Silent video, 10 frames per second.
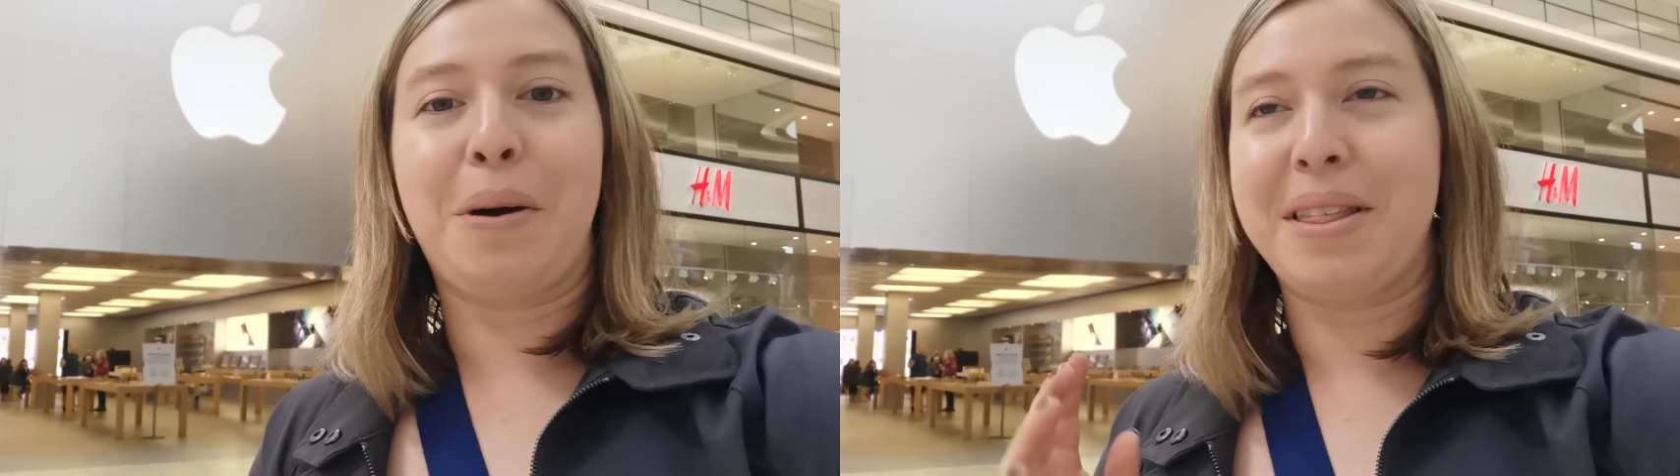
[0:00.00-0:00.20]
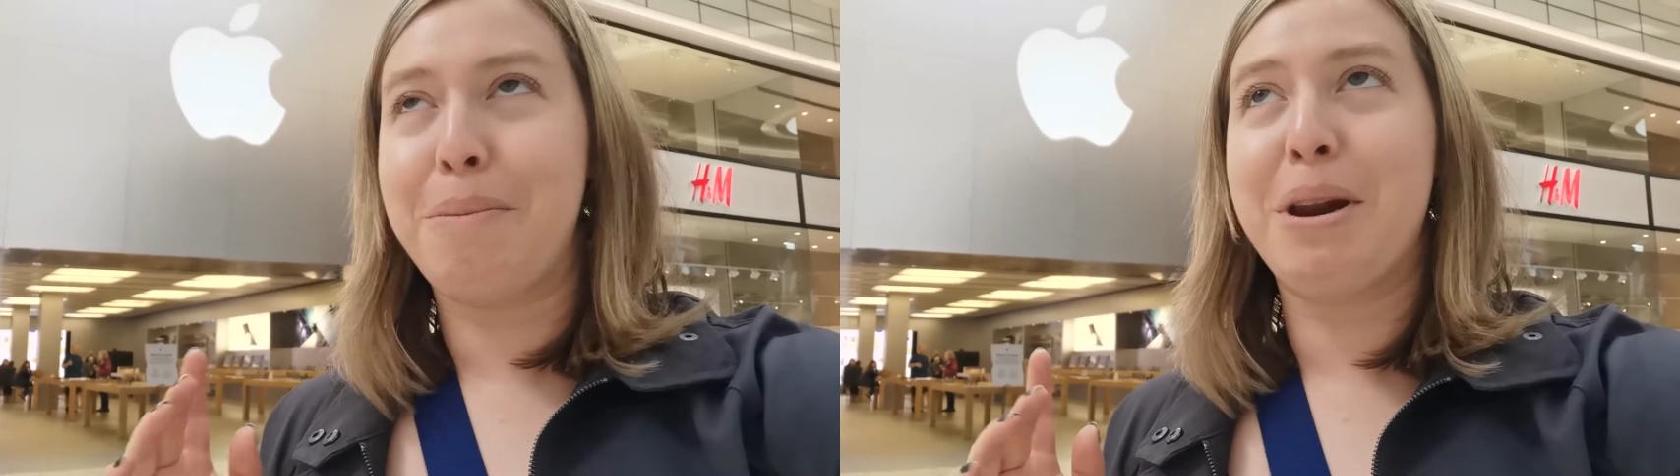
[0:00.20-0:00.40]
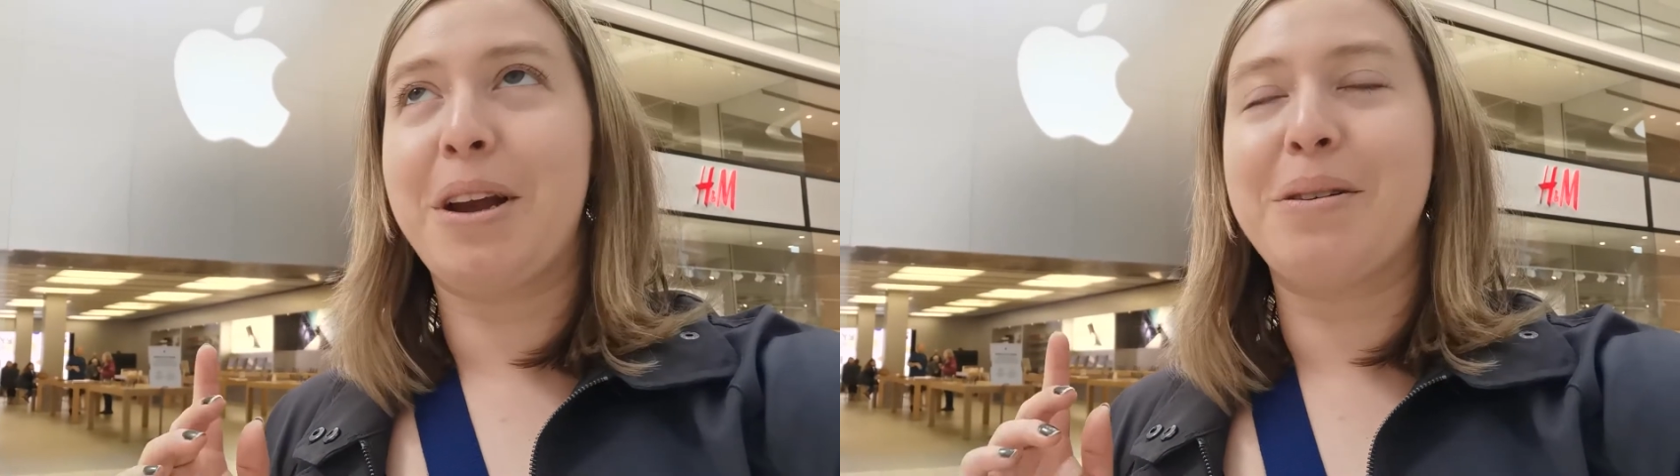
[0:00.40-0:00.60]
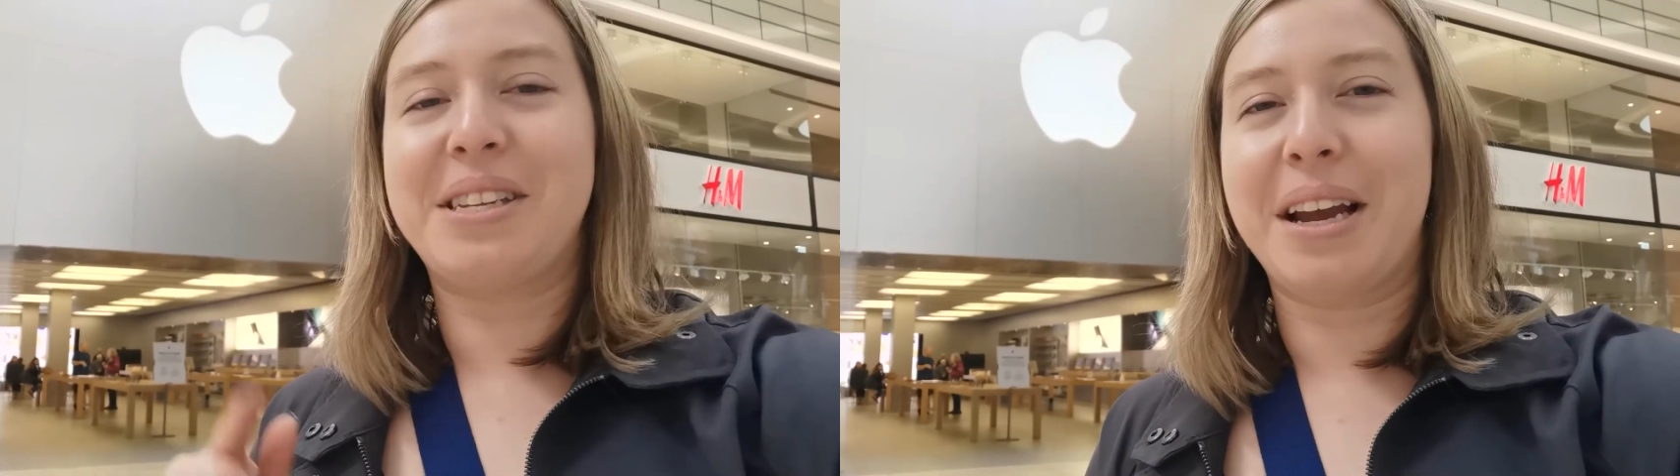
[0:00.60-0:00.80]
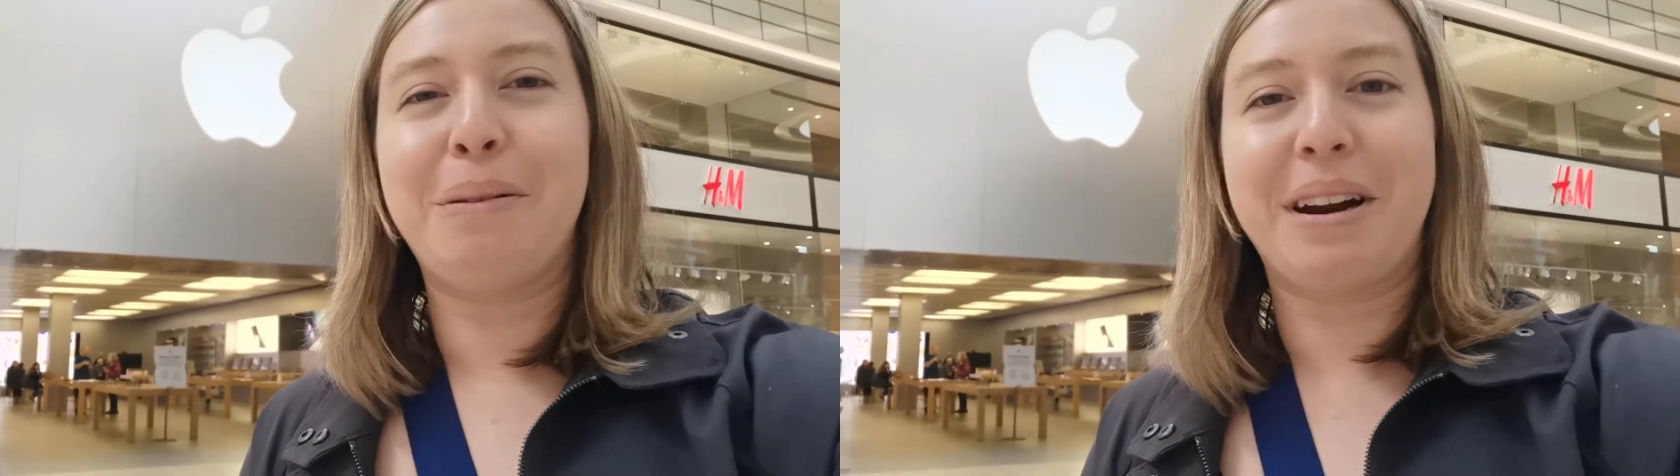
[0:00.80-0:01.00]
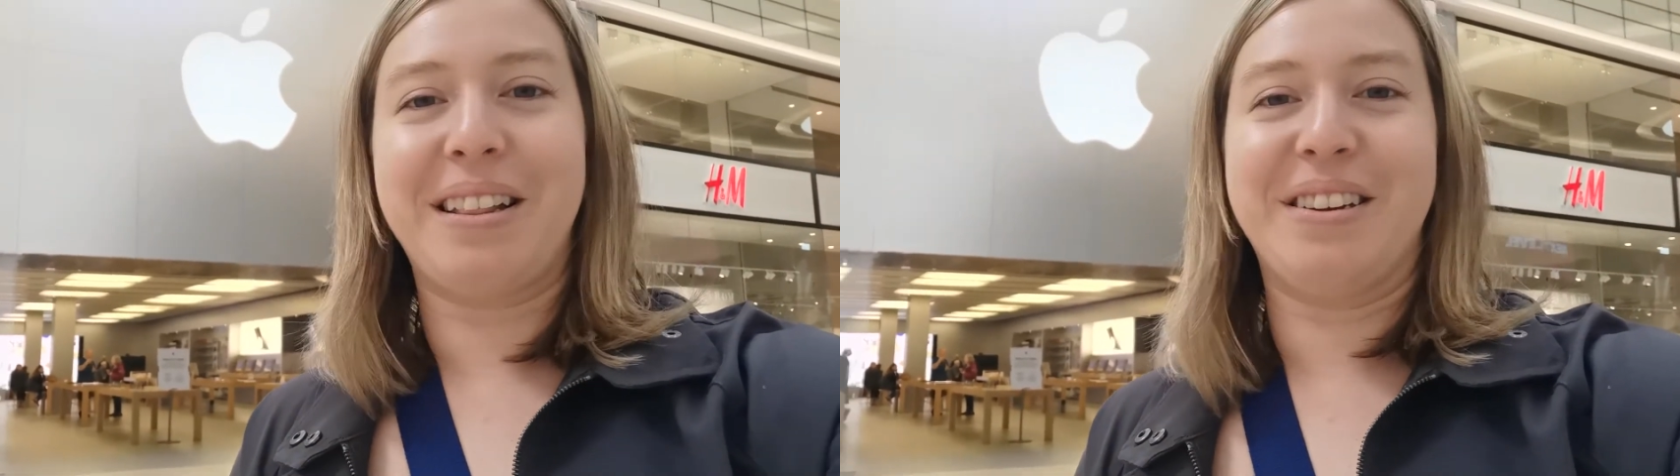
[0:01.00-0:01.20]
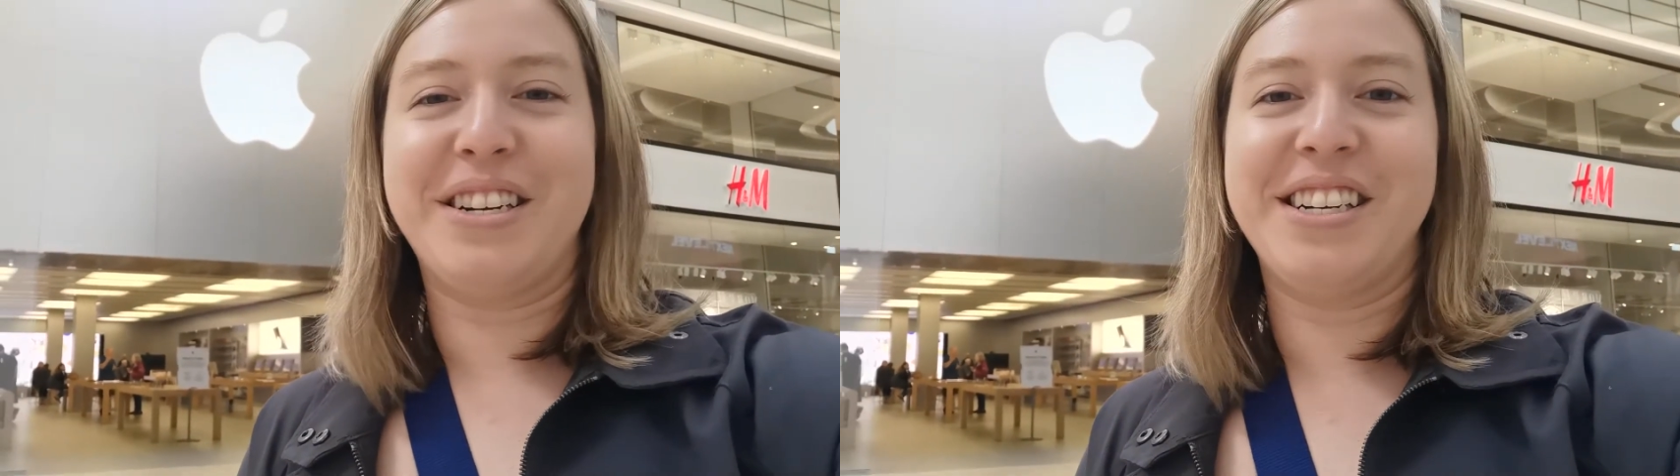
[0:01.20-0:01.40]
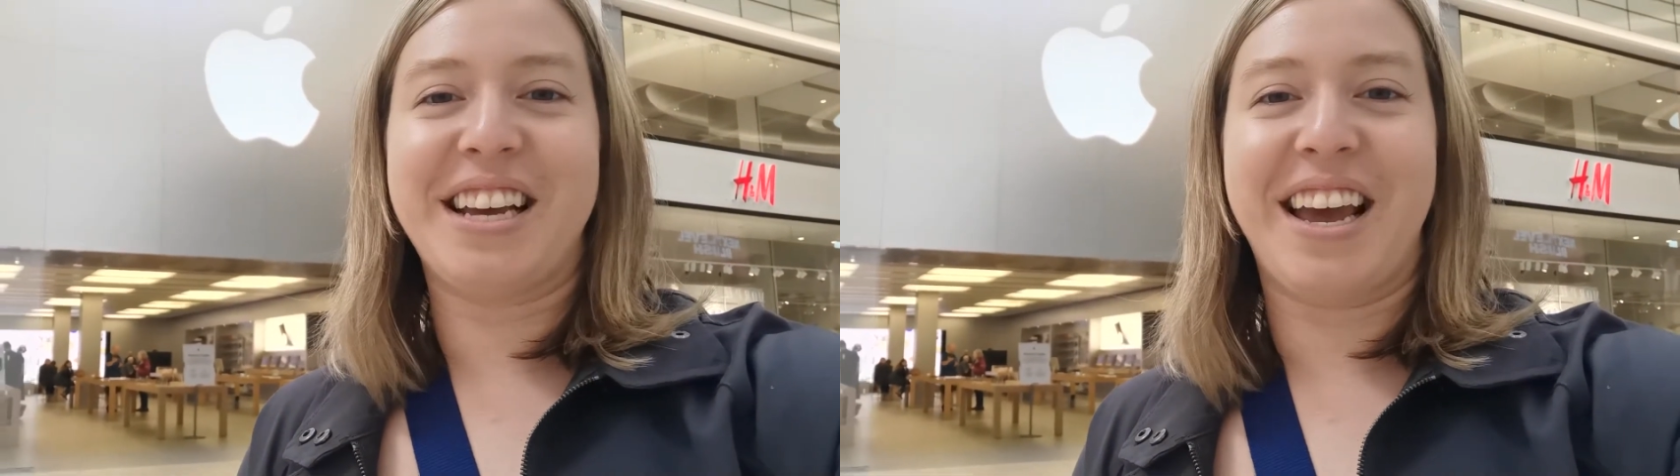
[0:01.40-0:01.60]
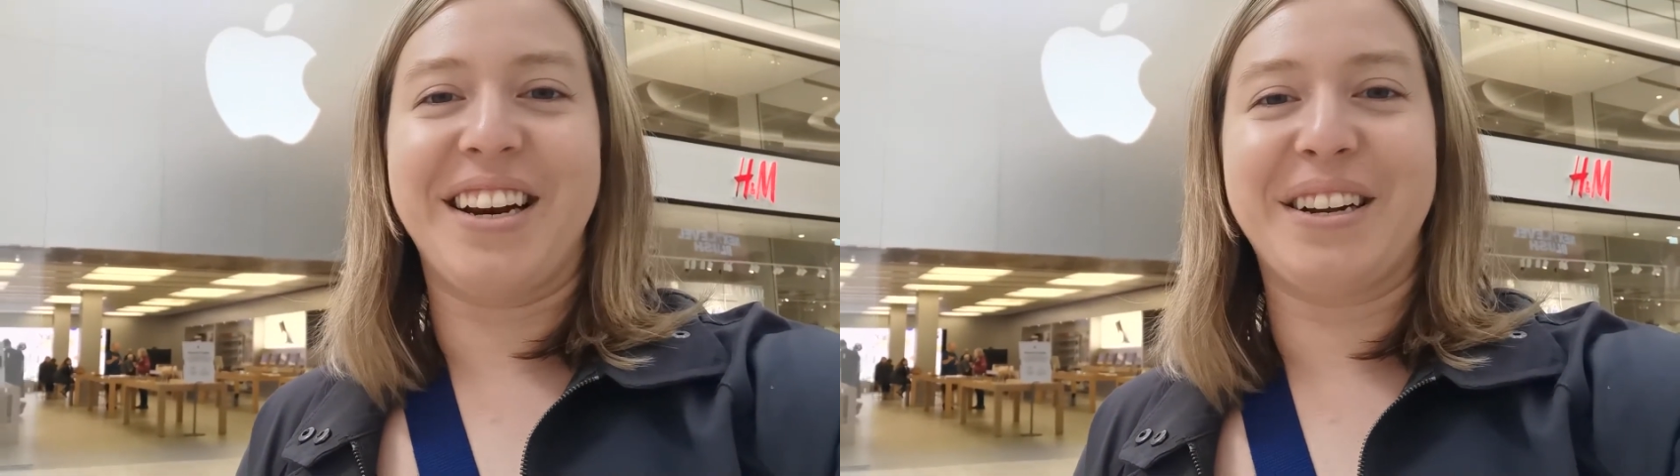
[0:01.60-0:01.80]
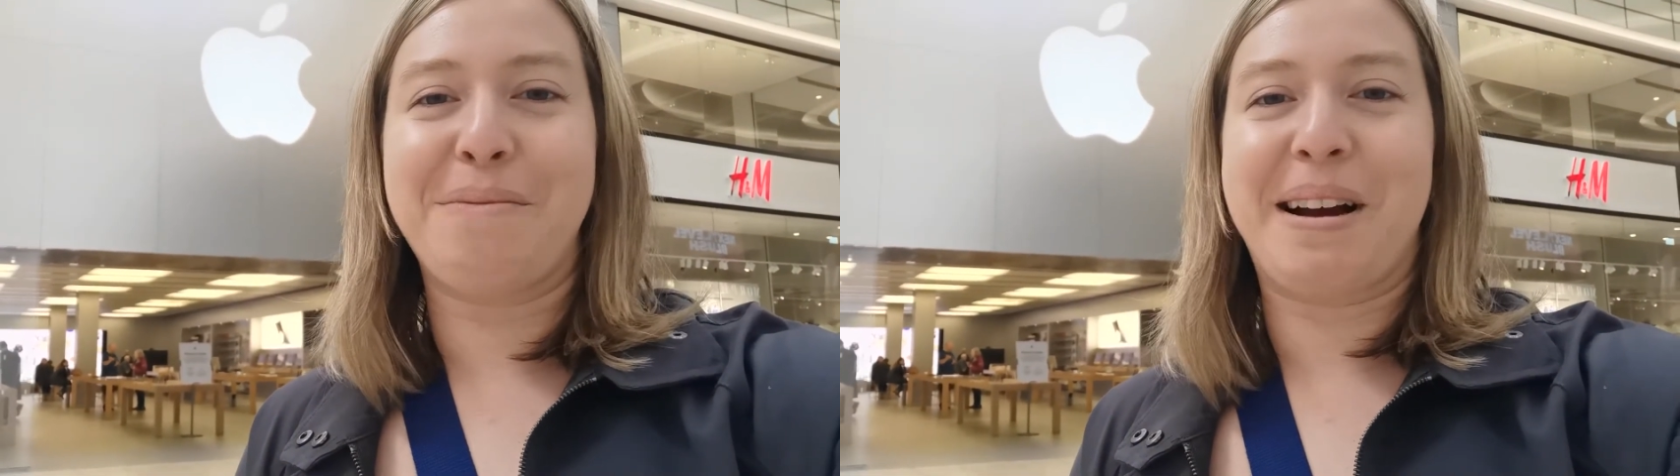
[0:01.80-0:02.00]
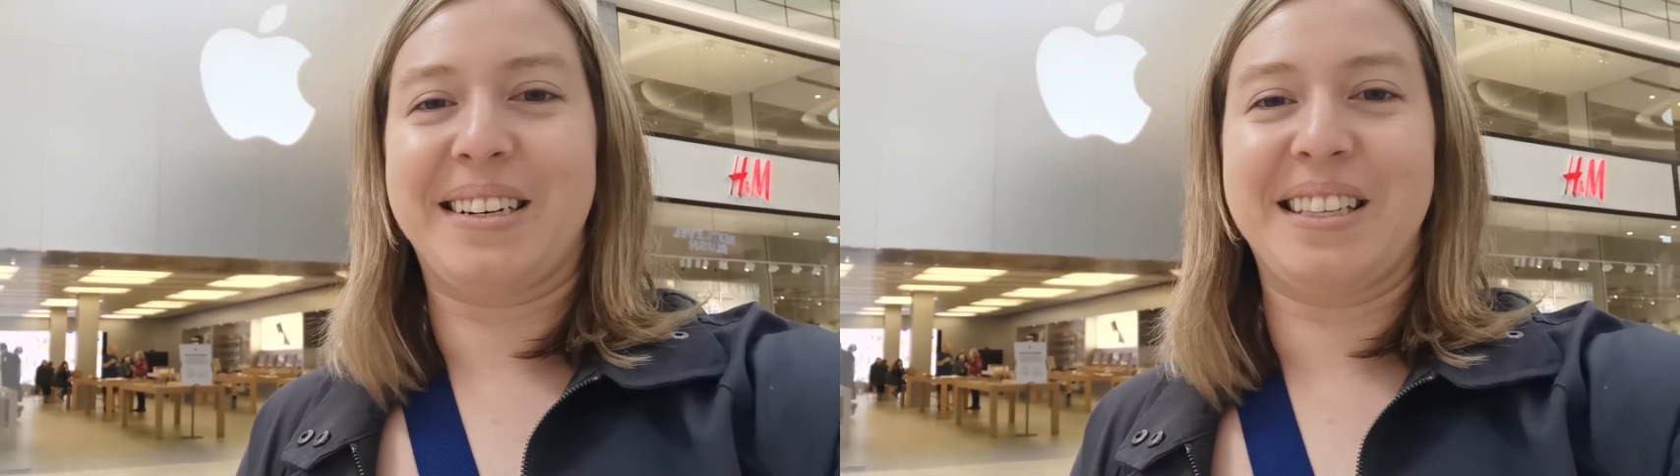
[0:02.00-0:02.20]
think I'm gonna go take what I learned and go back